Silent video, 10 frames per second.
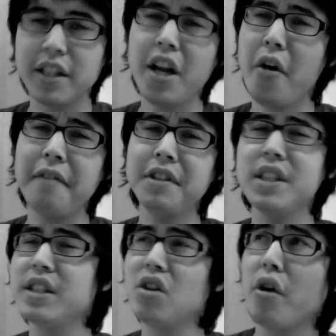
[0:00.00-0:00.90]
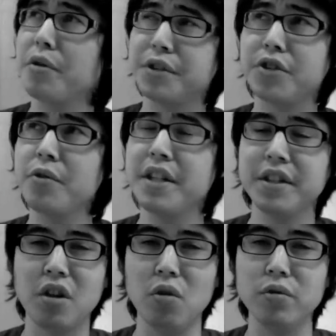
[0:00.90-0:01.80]
You know, ever since I was three
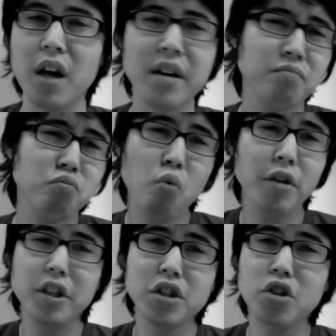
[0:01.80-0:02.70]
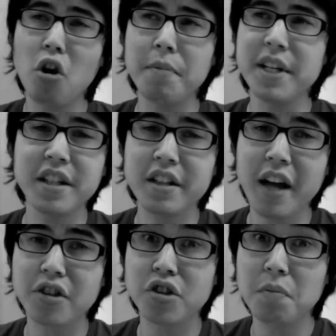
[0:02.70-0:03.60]
years old, I wanted a job in
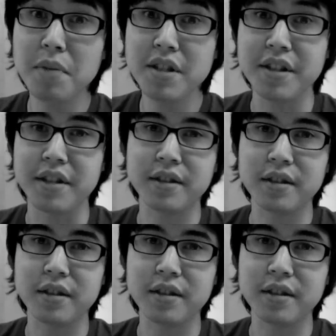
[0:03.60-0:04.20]
international business.